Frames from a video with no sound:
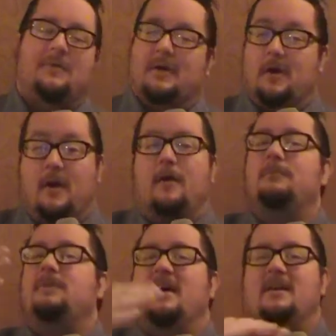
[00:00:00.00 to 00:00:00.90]
Like, all
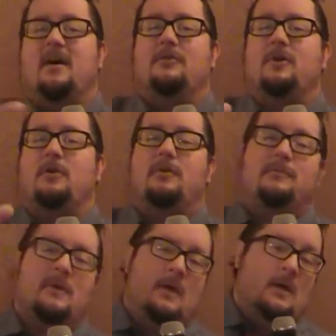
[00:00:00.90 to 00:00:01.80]
right, tag title tournament.
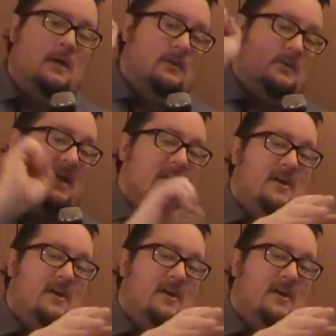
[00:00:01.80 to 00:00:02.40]
Tag